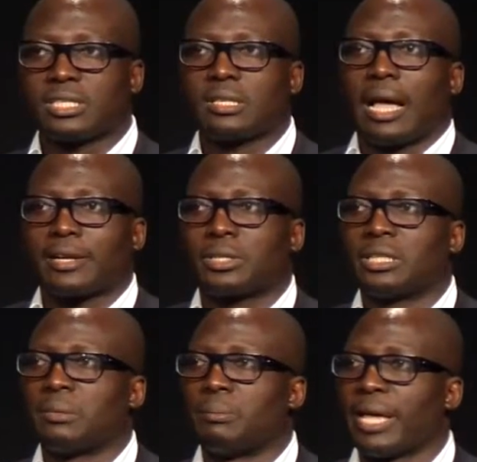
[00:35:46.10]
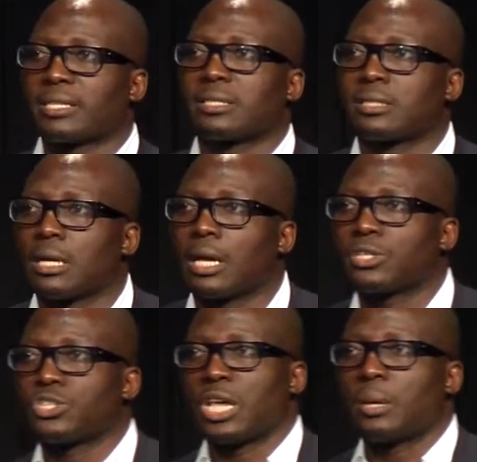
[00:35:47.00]
it's actually the best
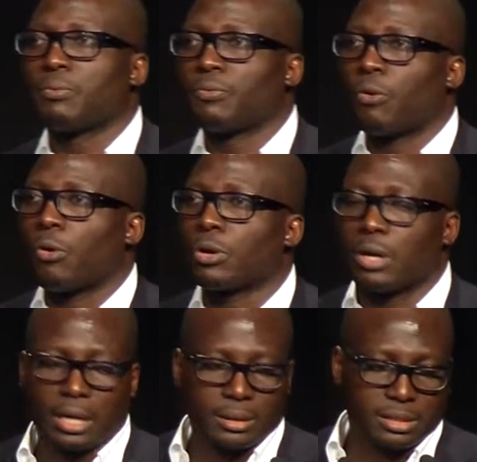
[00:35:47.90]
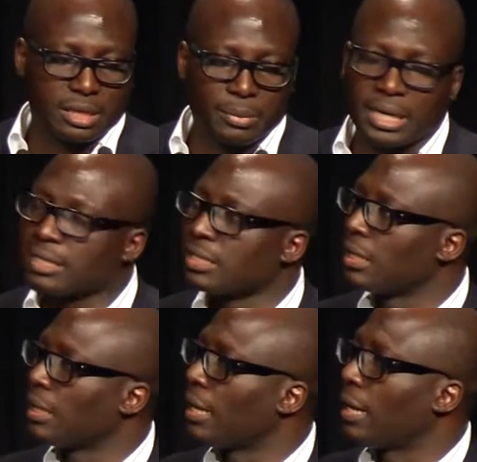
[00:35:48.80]
shape for
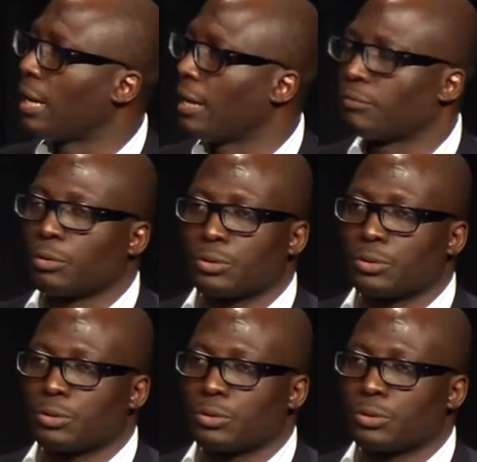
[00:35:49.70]
stability and